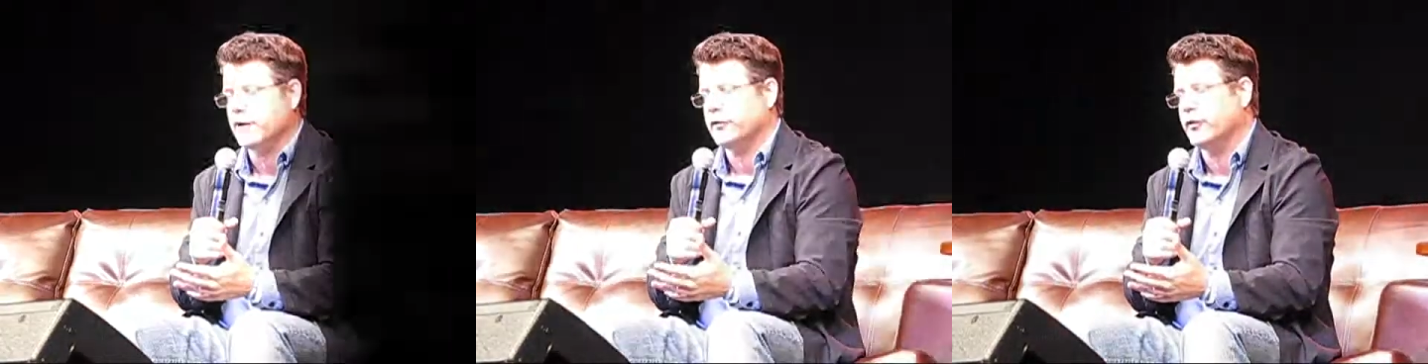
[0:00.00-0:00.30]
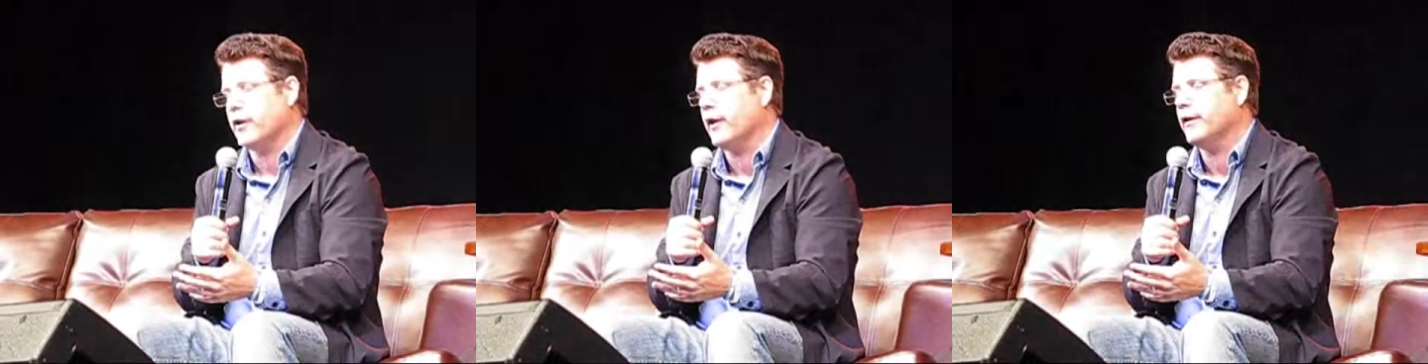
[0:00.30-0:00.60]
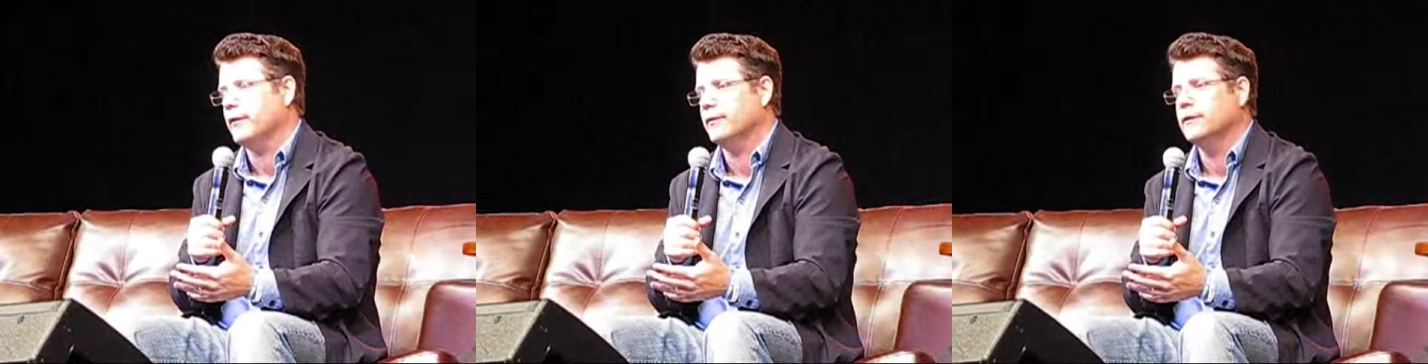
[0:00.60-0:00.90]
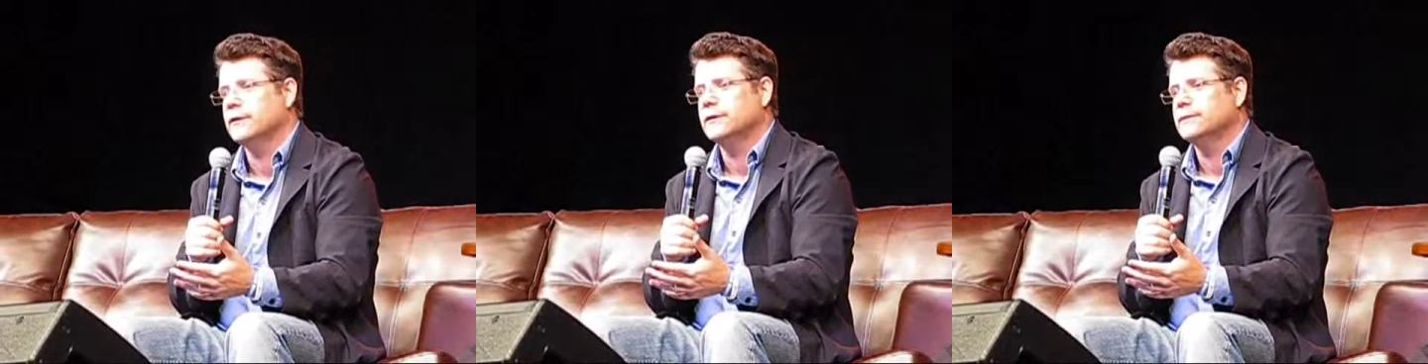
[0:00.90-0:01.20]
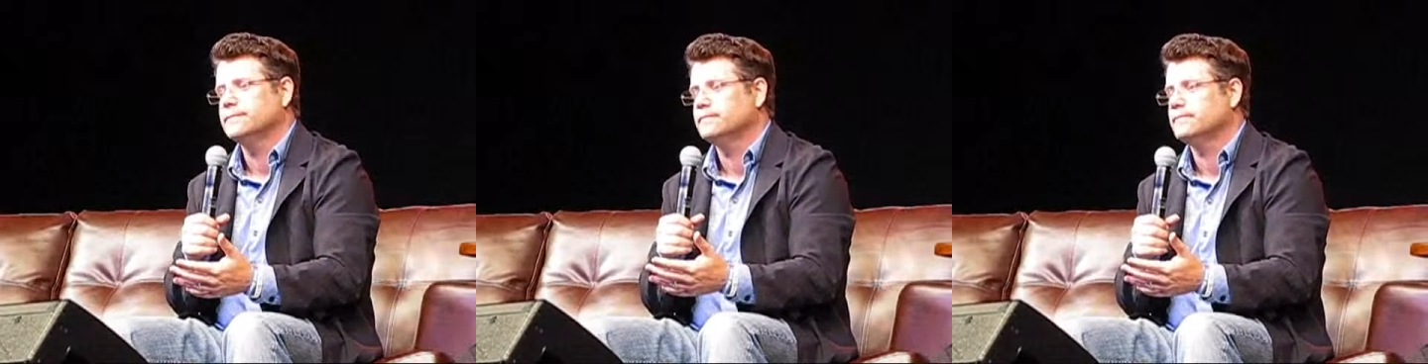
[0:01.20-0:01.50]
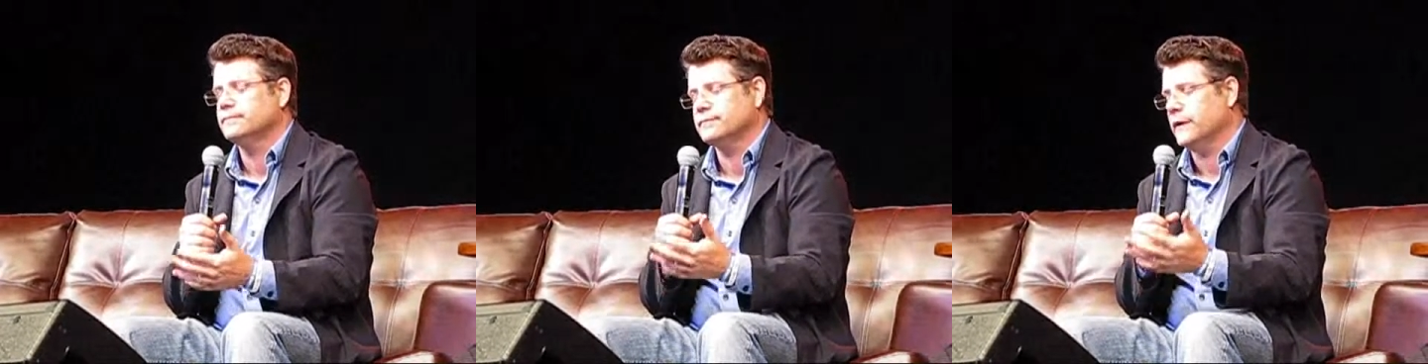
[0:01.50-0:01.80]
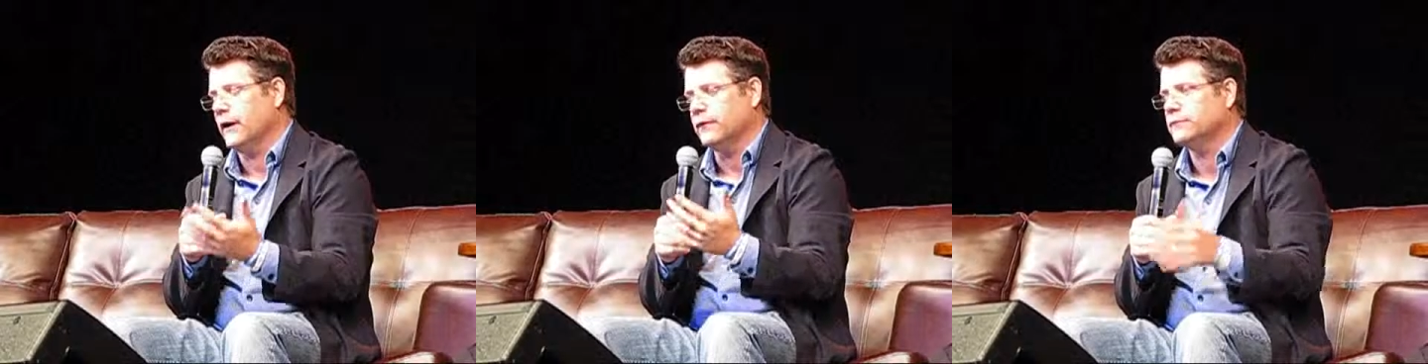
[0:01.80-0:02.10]
I just thought,
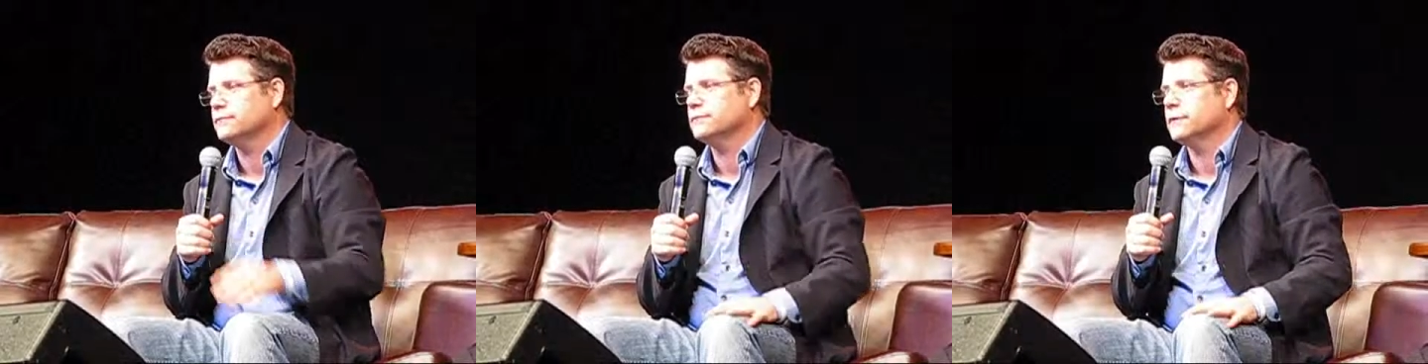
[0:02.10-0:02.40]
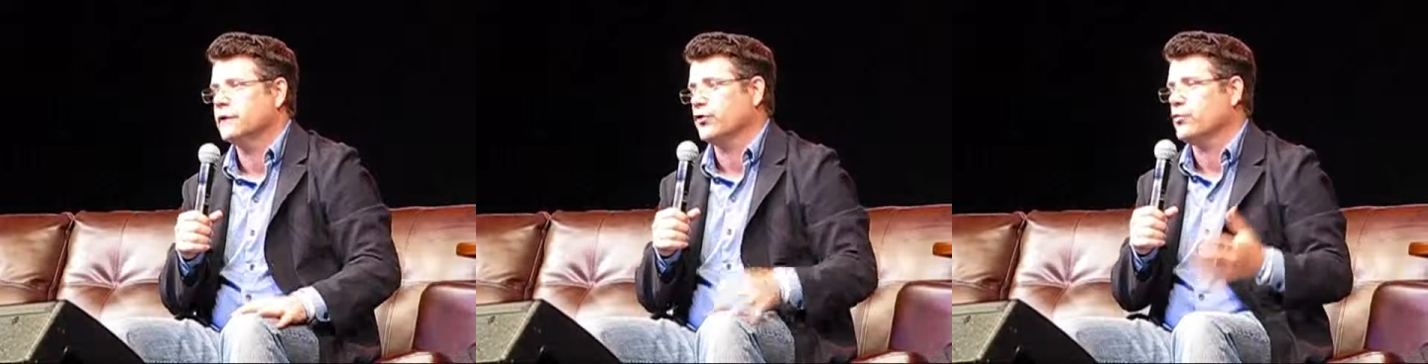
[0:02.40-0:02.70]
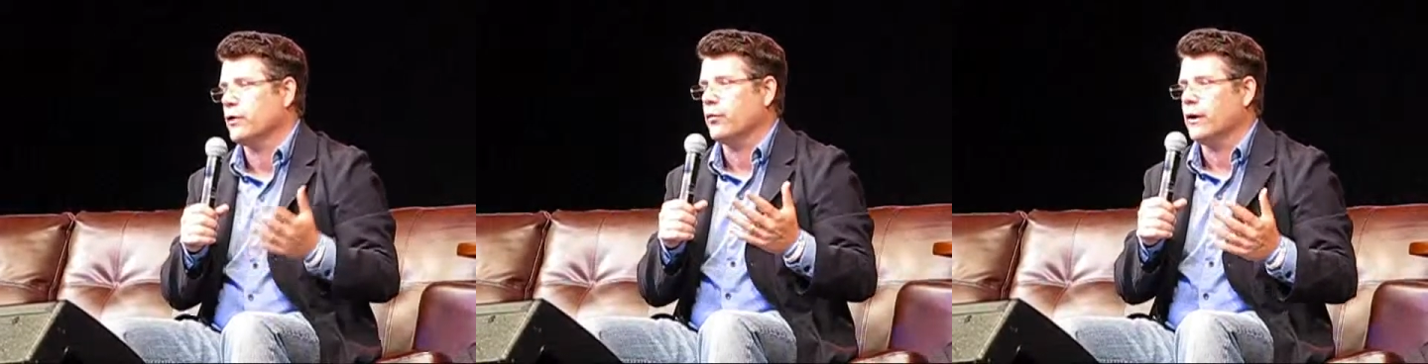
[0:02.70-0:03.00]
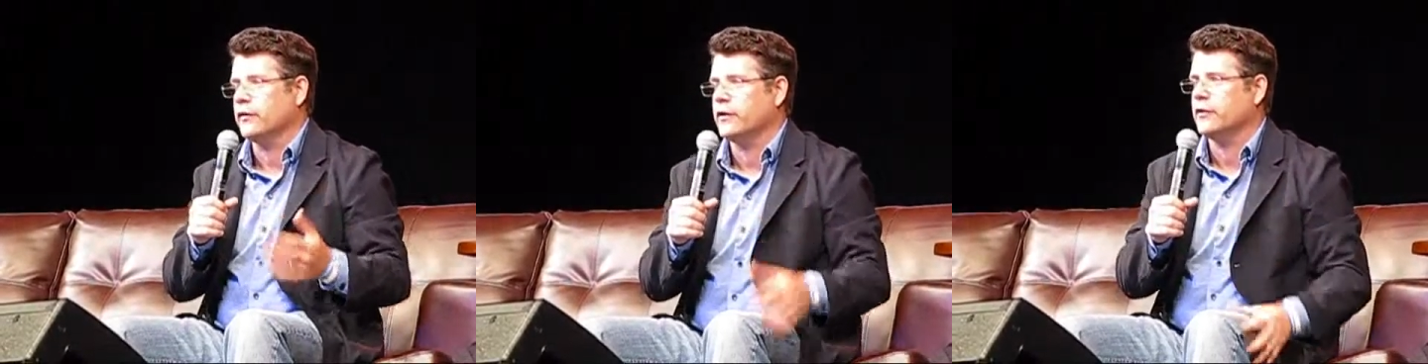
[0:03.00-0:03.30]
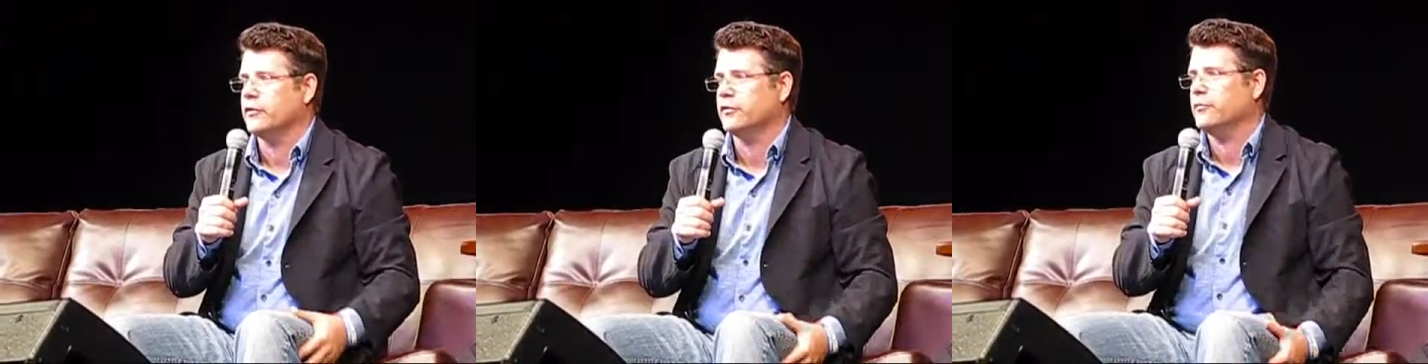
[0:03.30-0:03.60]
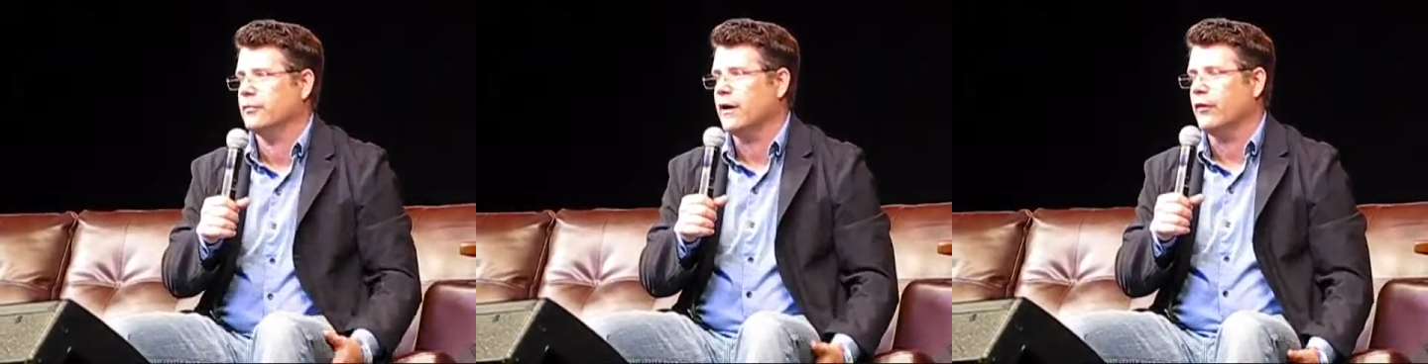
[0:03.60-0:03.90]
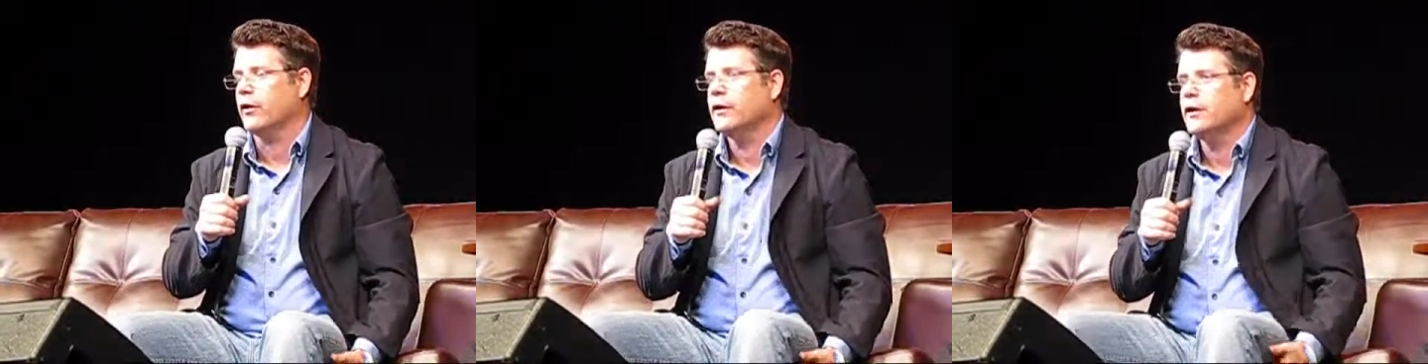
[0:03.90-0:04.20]
you know, it's just one of the greatest things ever.